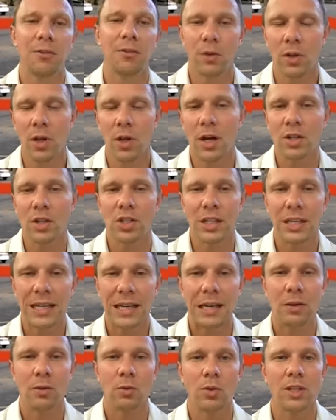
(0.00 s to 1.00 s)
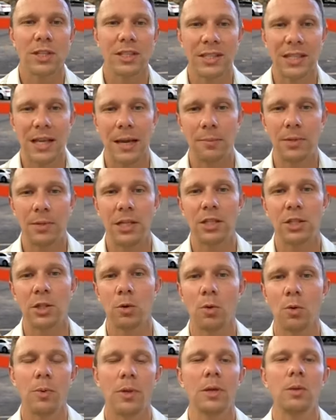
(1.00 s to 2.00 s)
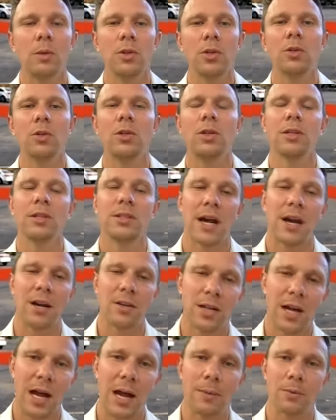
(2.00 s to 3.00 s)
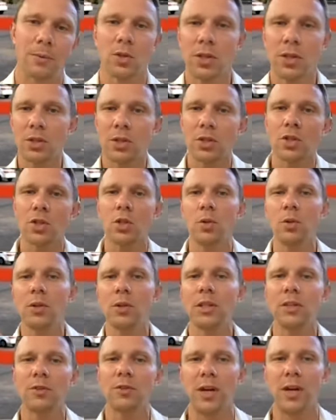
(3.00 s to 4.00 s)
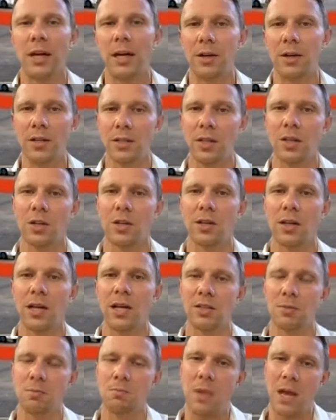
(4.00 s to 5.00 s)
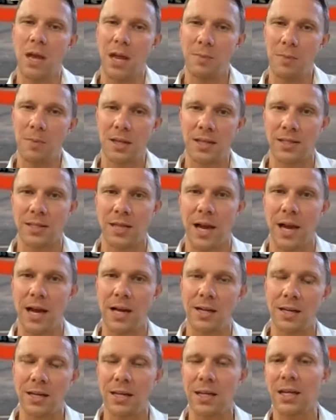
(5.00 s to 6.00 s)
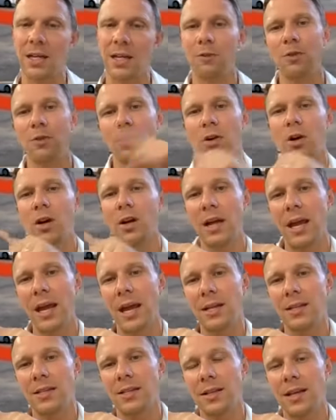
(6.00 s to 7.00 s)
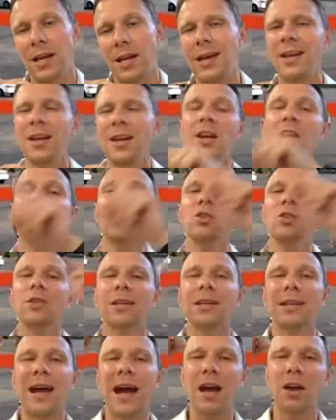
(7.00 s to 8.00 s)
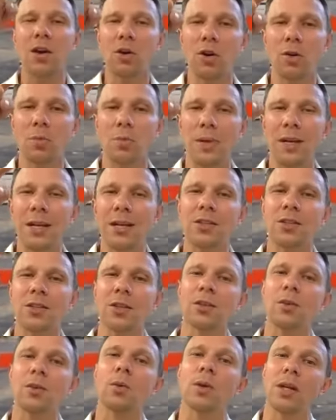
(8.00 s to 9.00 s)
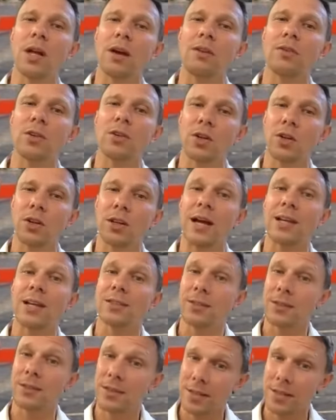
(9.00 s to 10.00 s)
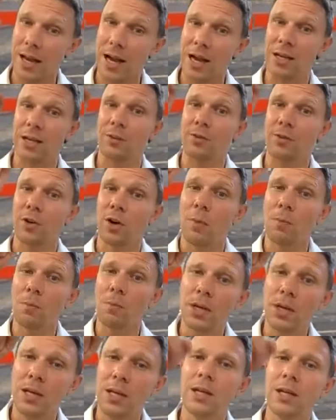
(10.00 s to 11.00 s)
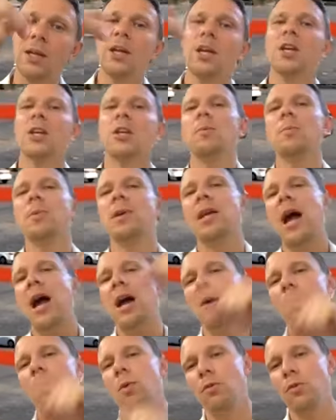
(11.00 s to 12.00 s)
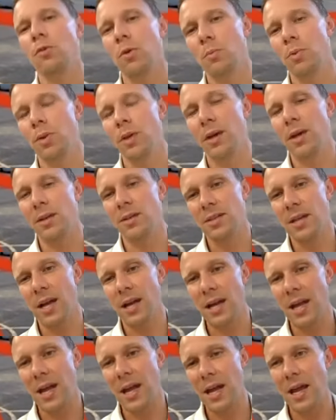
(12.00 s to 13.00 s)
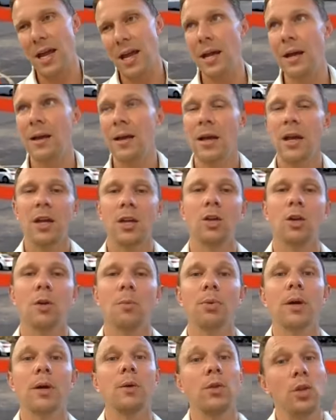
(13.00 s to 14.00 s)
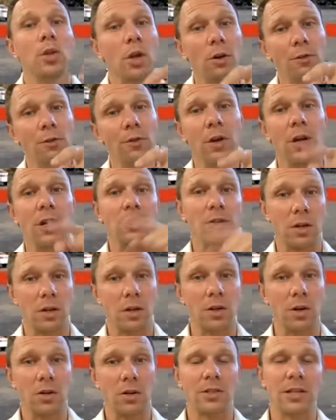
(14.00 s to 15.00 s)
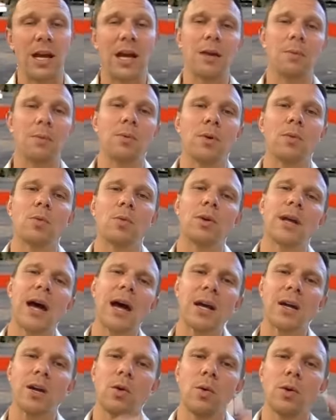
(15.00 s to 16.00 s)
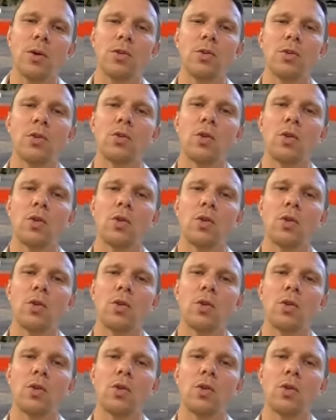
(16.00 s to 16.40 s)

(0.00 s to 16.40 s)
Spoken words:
for lunch. Again, the same teacher will be with you the entire time. So these are 2 of the different areas that your class may be assigned. Again, if you're on A today, you cannot go to B until whenever your class is assigned. If you're on B, you may not come over and play on side A. You can play with your friends on your side, but we're not going to